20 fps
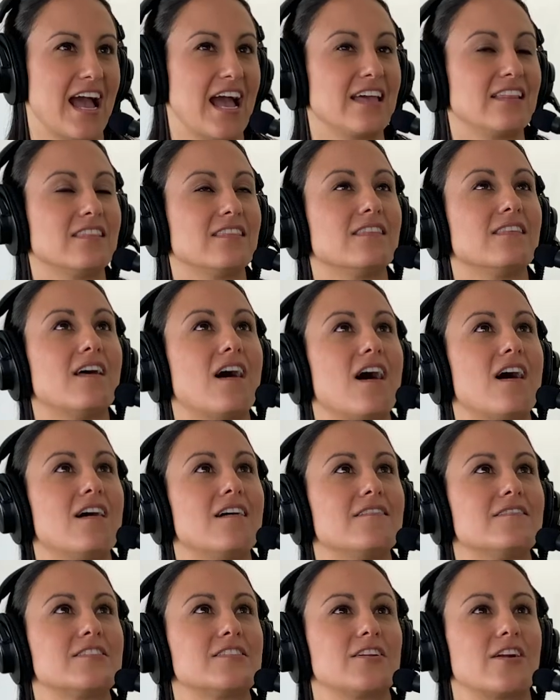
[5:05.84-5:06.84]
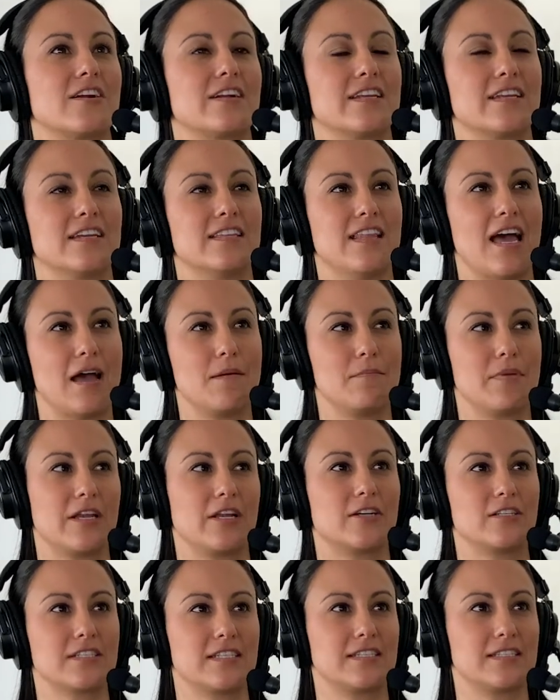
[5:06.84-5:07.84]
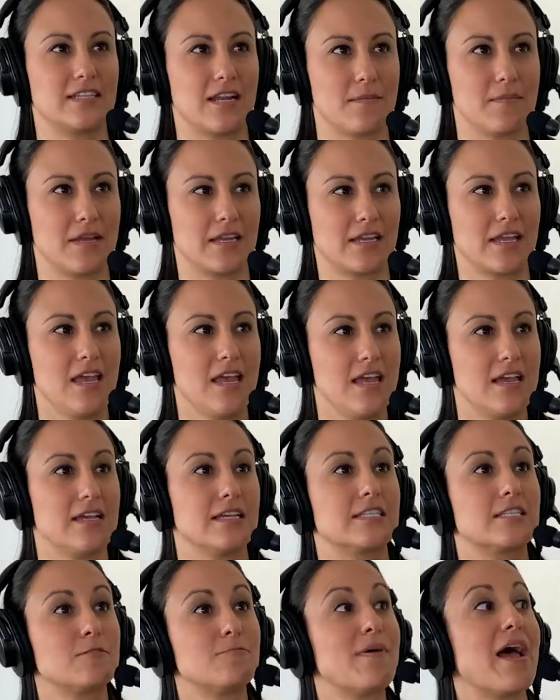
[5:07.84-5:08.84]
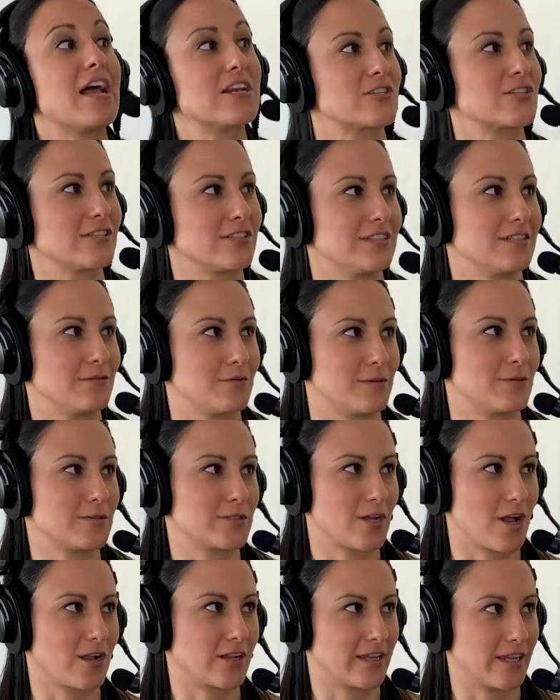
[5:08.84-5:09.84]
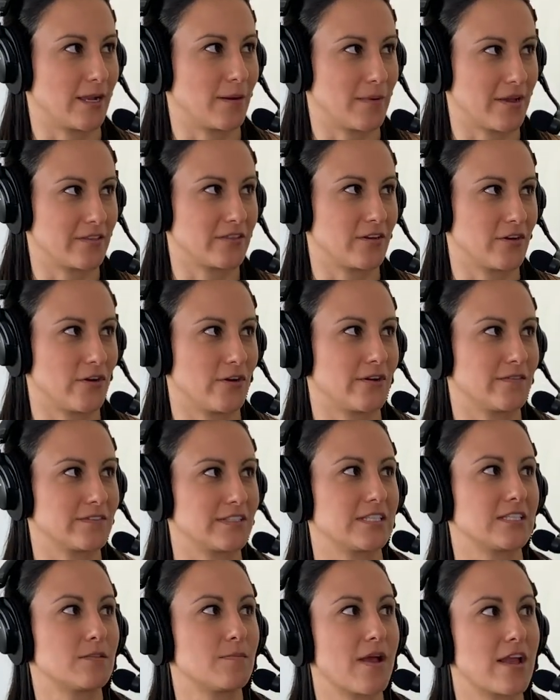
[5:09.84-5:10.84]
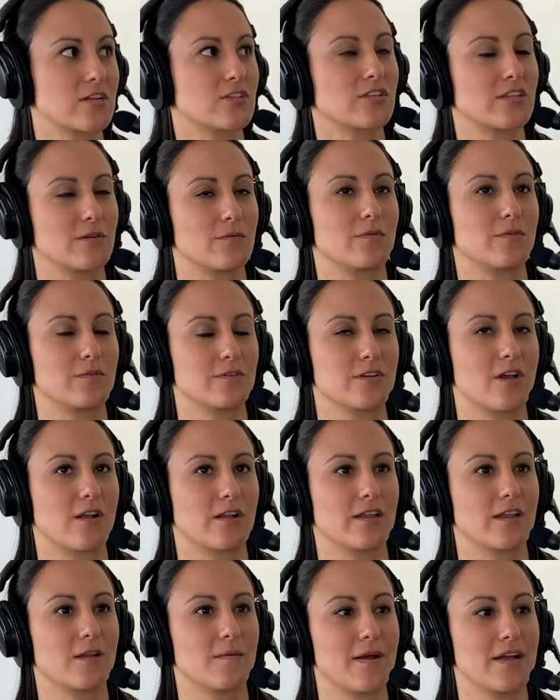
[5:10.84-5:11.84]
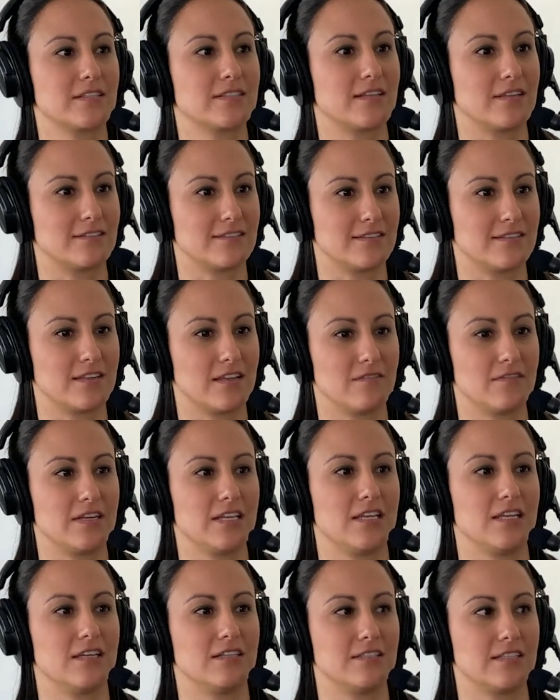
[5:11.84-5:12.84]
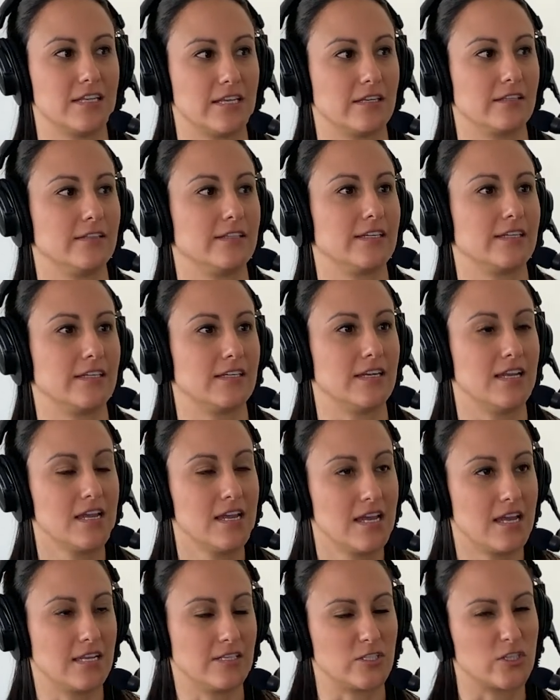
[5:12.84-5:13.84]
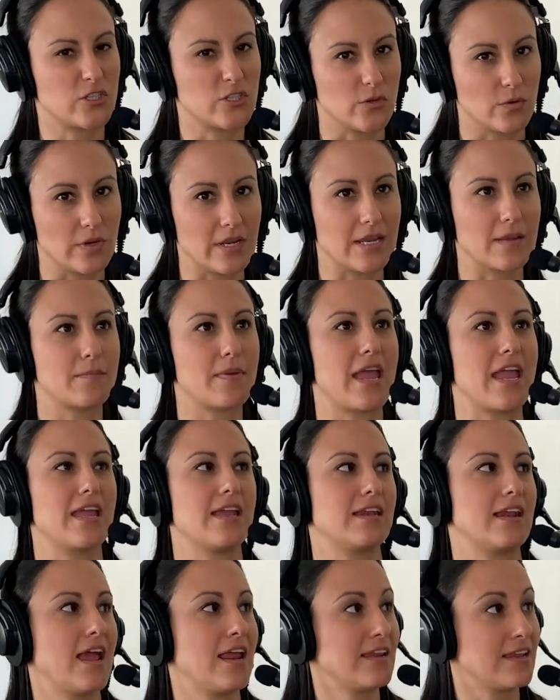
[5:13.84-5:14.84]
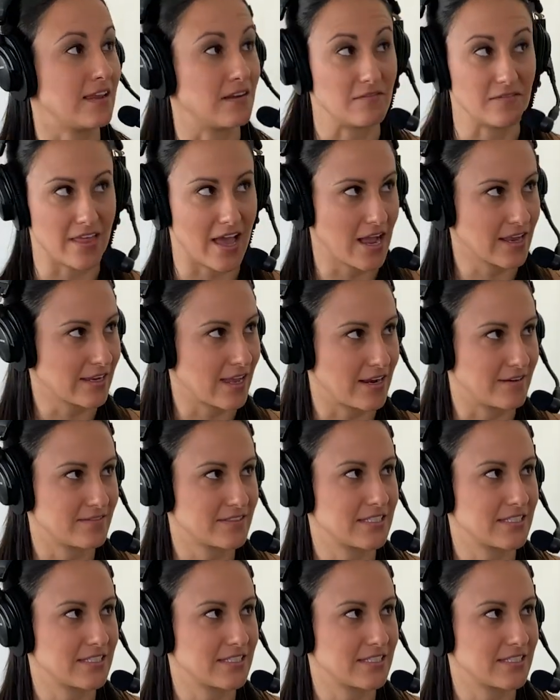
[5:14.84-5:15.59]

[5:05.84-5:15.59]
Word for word: I love starting in that bigger systemic, especially when we're talking about the nerves, especially when we're talking about sensitivity and tingling and, and shooting pain, any of that kind of